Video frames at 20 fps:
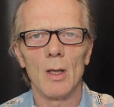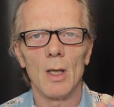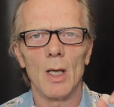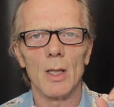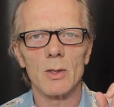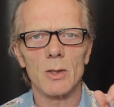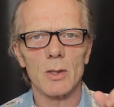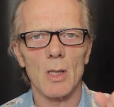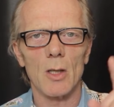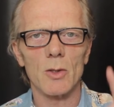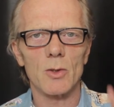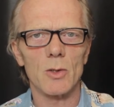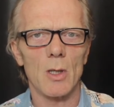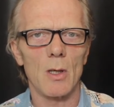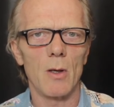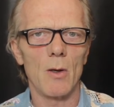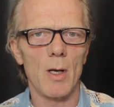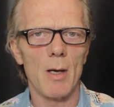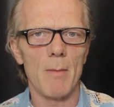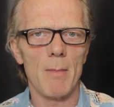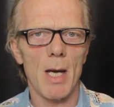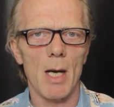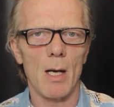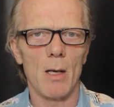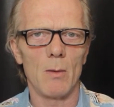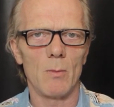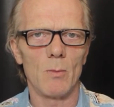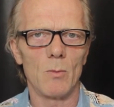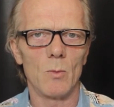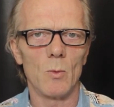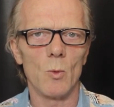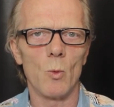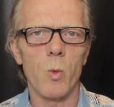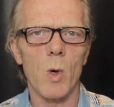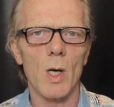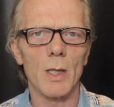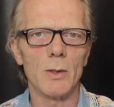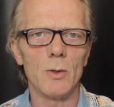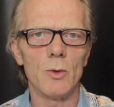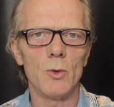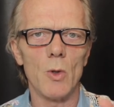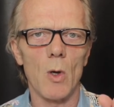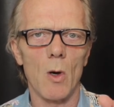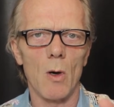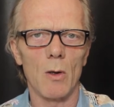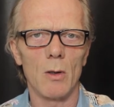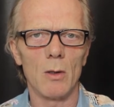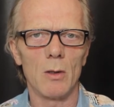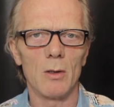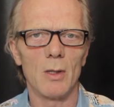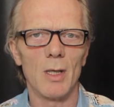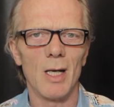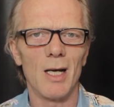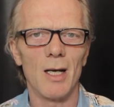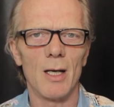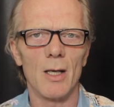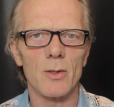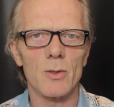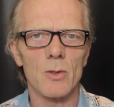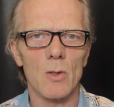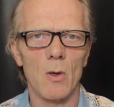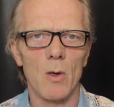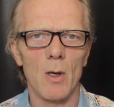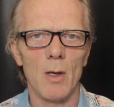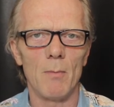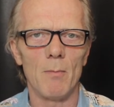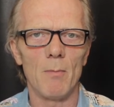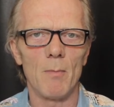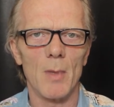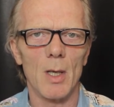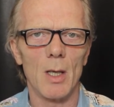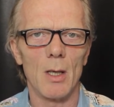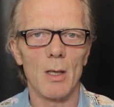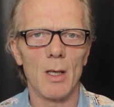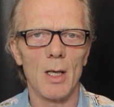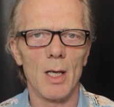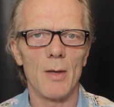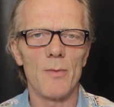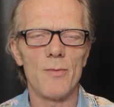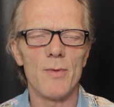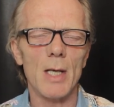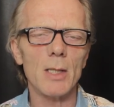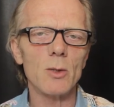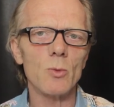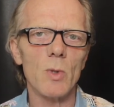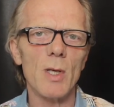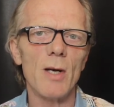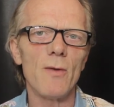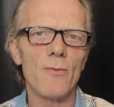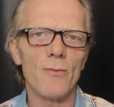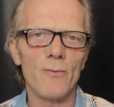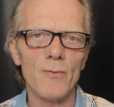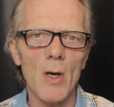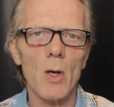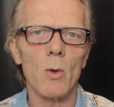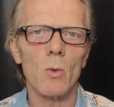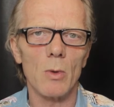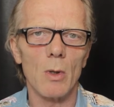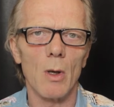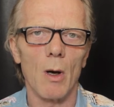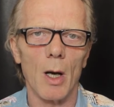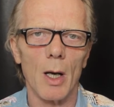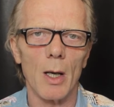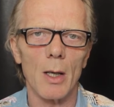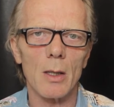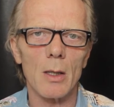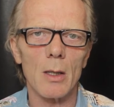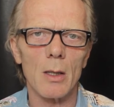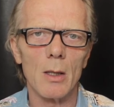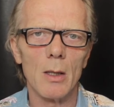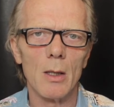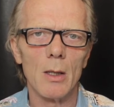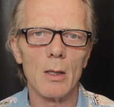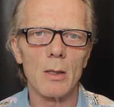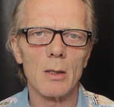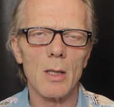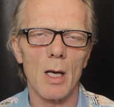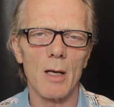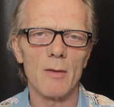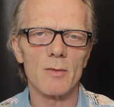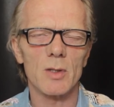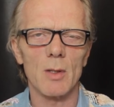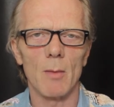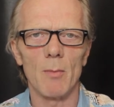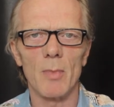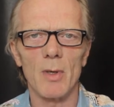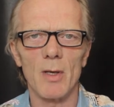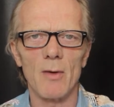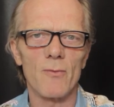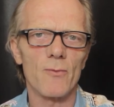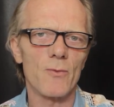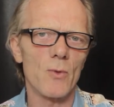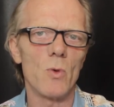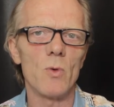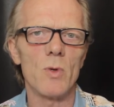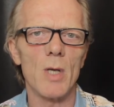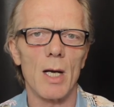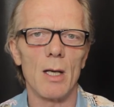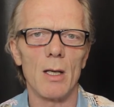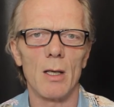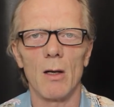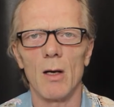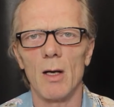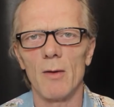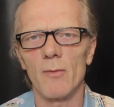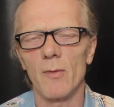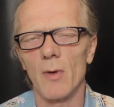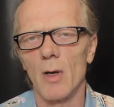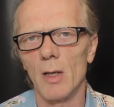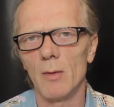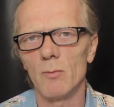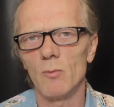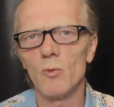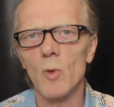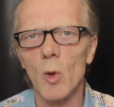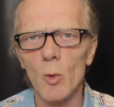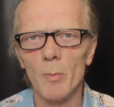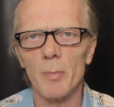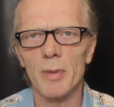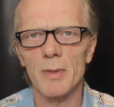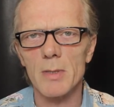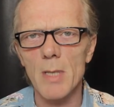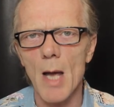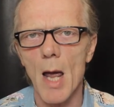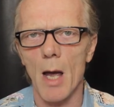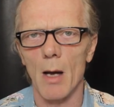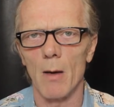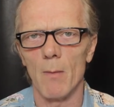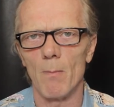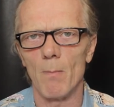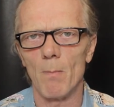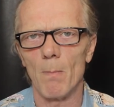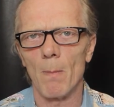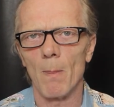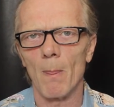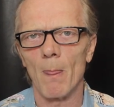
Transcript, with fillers: and start to climb out one knot at a time. And that's what it felt like that if somebody threw that lifeline rope down,